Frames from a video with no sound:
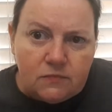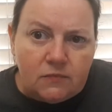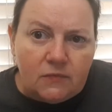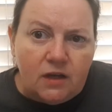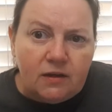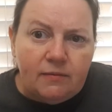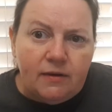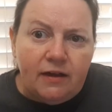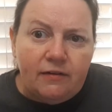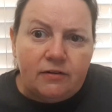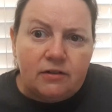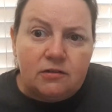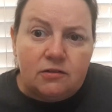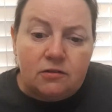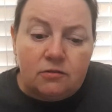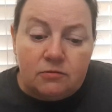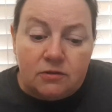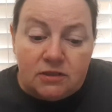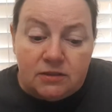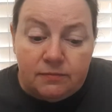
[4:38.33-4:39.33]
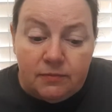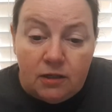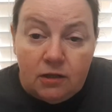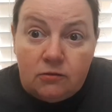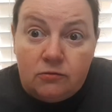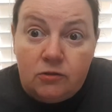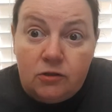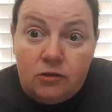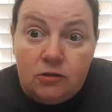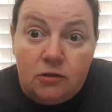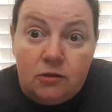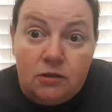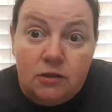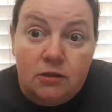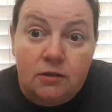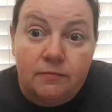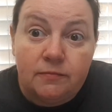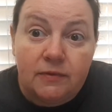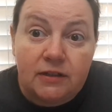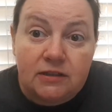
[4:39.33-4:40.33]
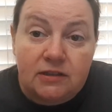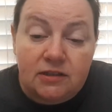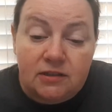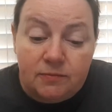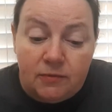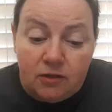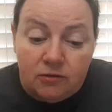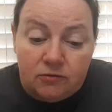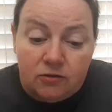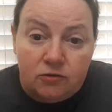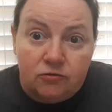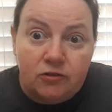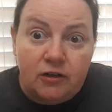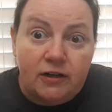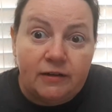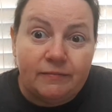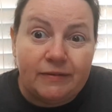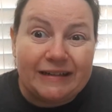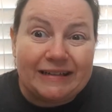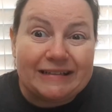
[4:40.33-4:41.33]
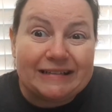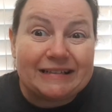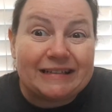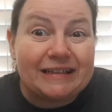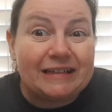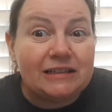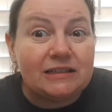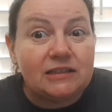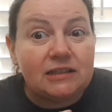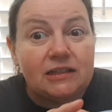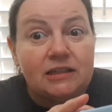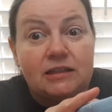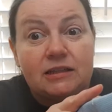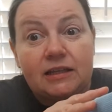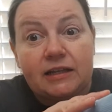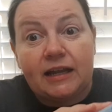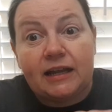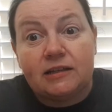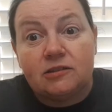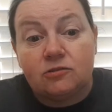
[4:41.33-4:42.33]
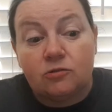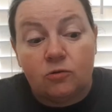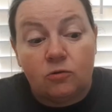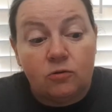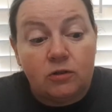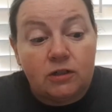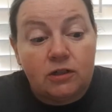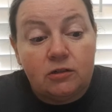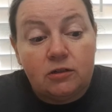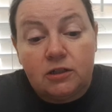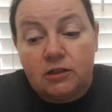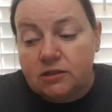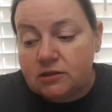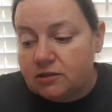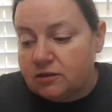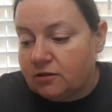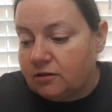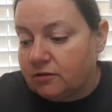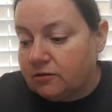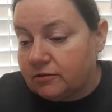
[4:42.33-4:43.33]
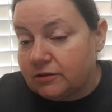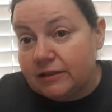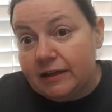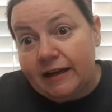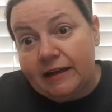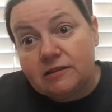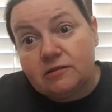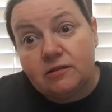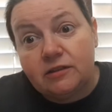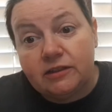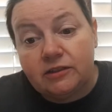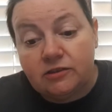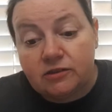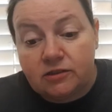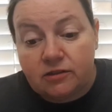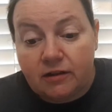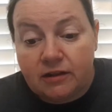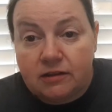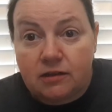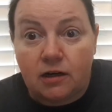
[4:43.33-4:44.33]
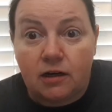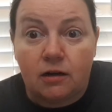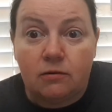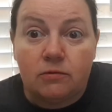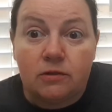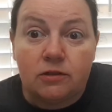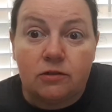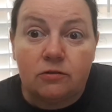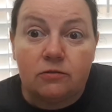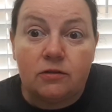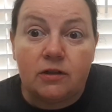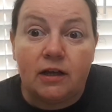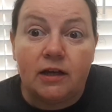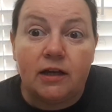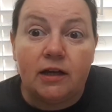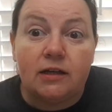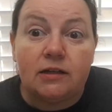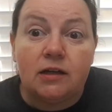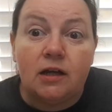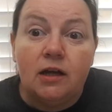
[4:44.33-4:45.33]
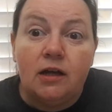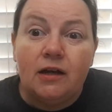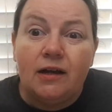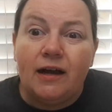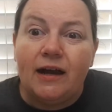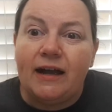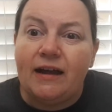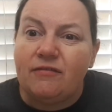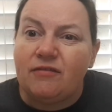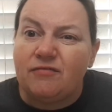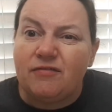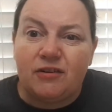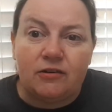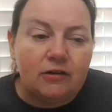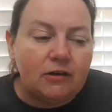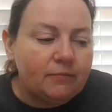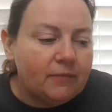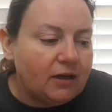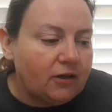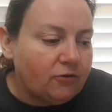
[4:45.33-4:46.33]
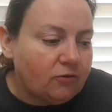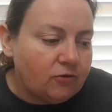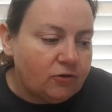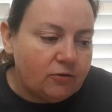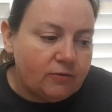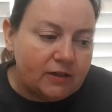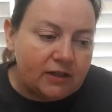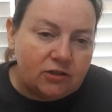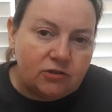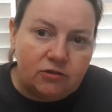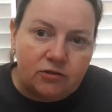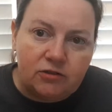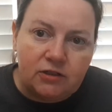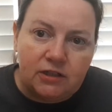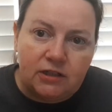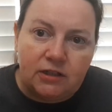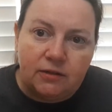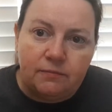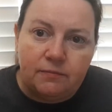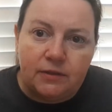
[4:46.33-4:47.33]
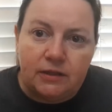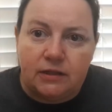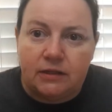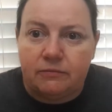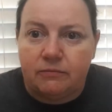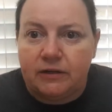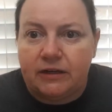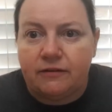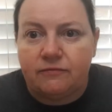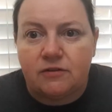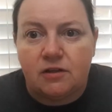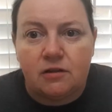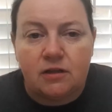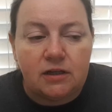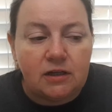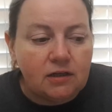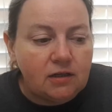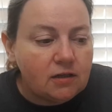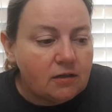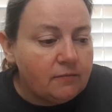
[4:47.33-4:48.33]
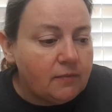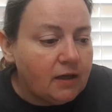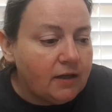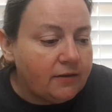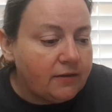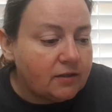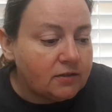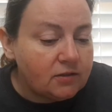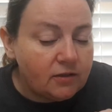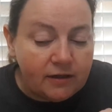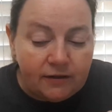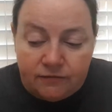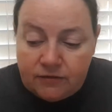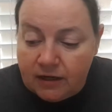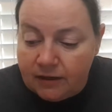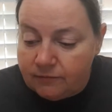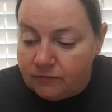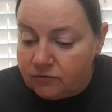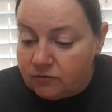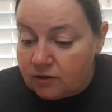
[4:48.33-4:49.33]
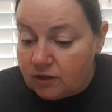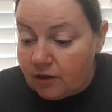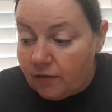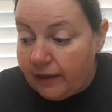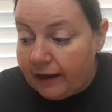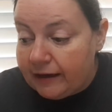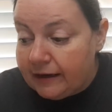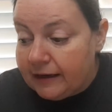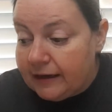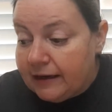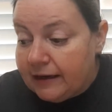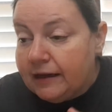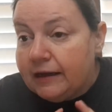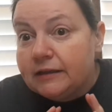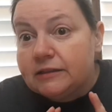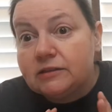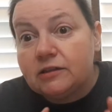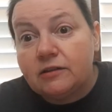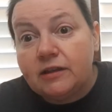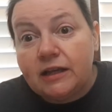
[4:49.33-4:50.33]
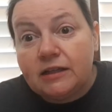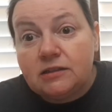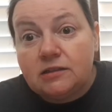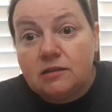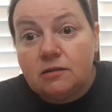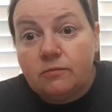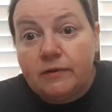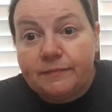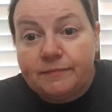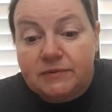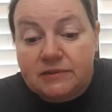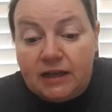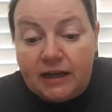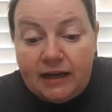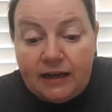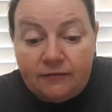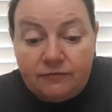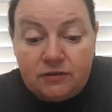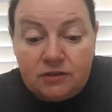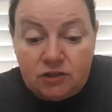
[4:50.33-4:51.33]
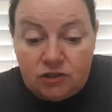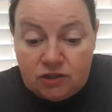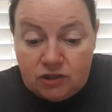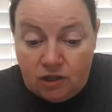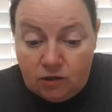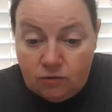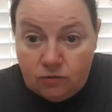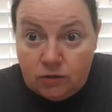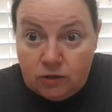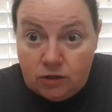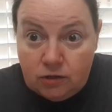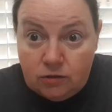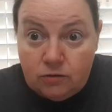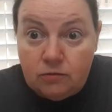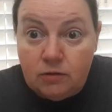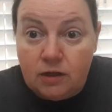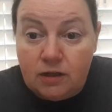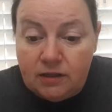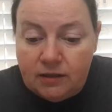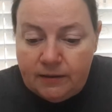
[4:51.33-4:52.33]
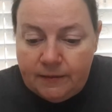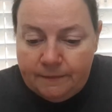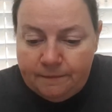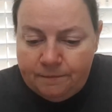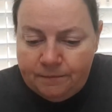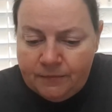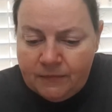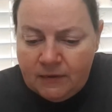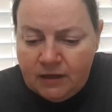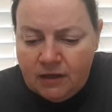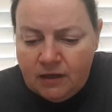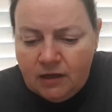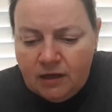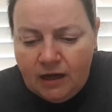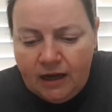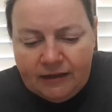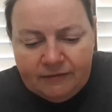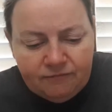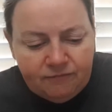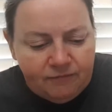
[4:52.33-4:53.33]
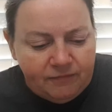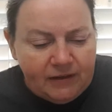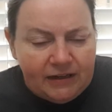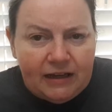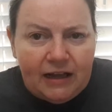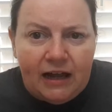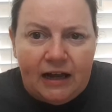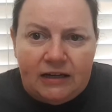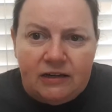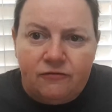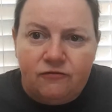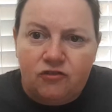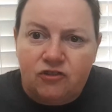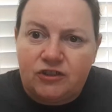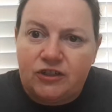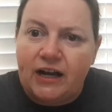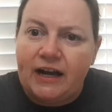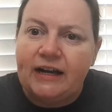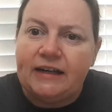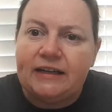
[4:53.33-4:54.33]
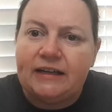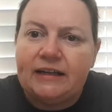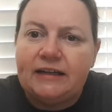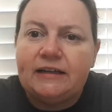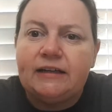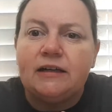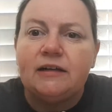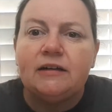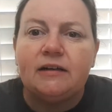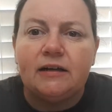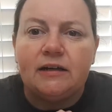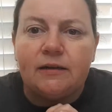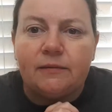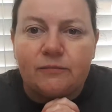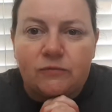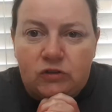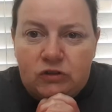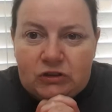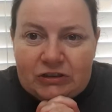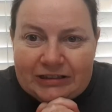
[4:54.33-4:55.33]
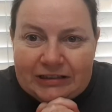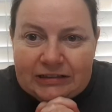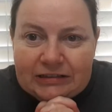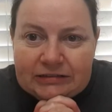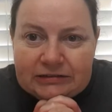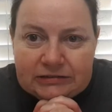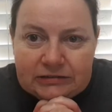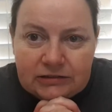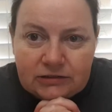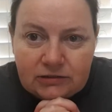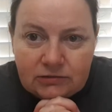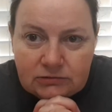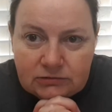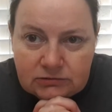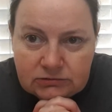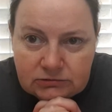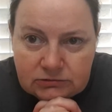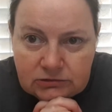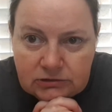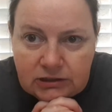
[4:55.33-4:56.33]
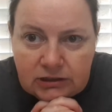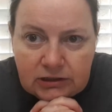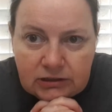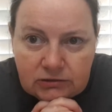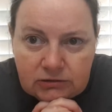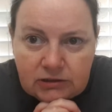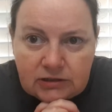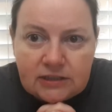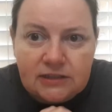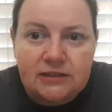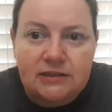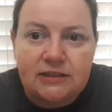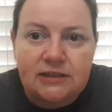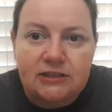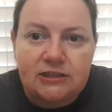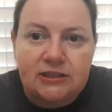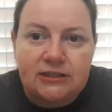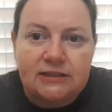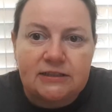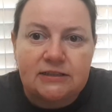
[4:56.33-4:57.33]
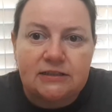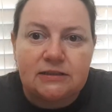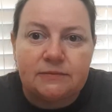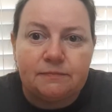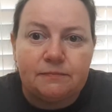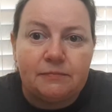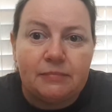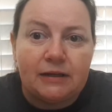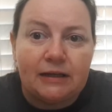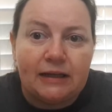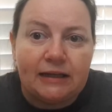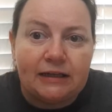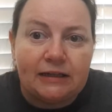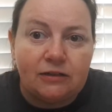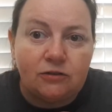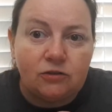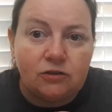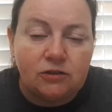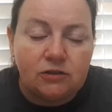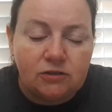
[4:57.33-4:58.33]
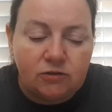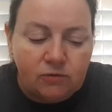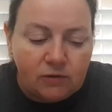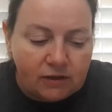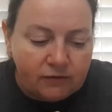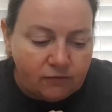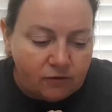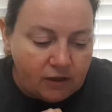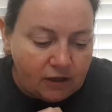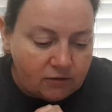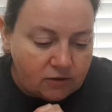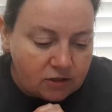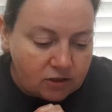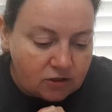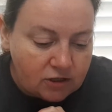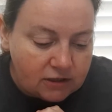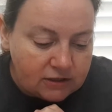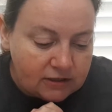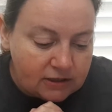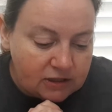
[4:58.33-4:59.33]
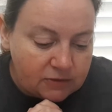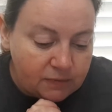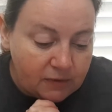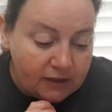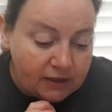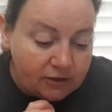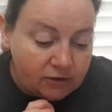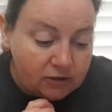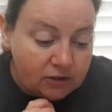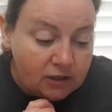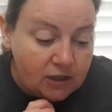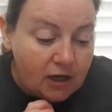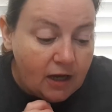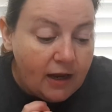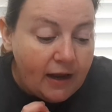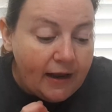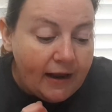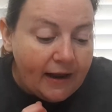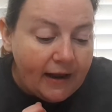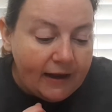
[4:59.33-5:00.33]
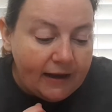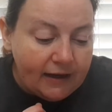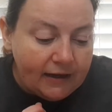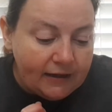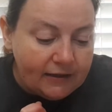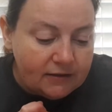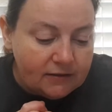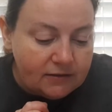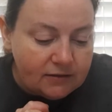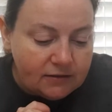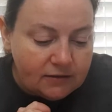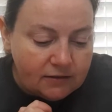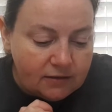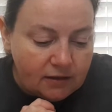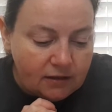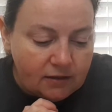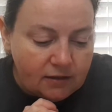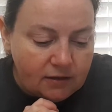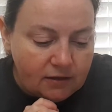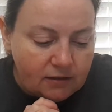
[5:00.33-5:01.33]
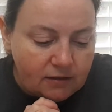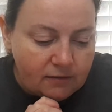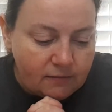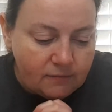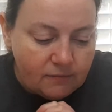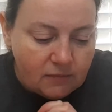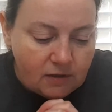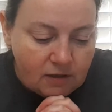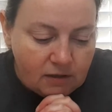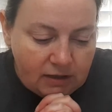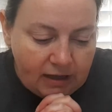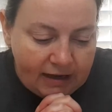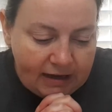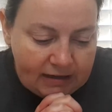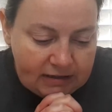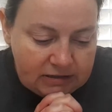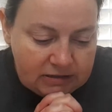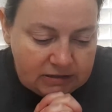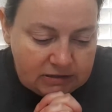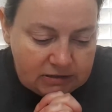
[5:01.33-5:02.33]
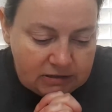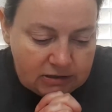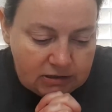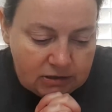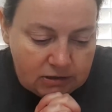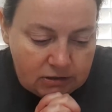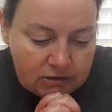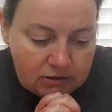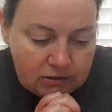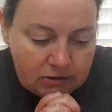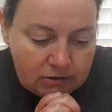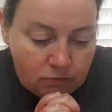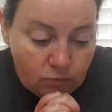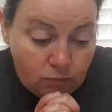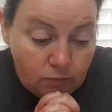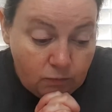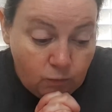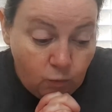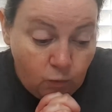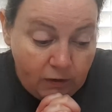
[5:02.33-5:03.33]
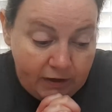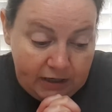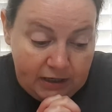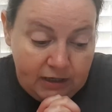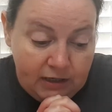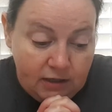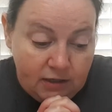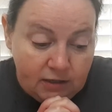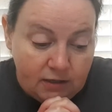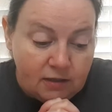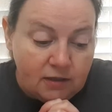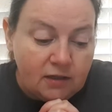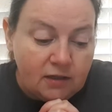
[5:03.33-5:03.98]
I'm having to do a small world. It's a small world rod because it's in the castle courtyard. So there's a castle here. So I thought I would do that. I haven't figured out my other two extra credit, but we have till the end of the month. So I have time to work on that. So that's the whips I have to show you. Um, I've been kind of tracking um, using the Crooks and Stitches planner, 24 hours Across stitch planner. And um, last week,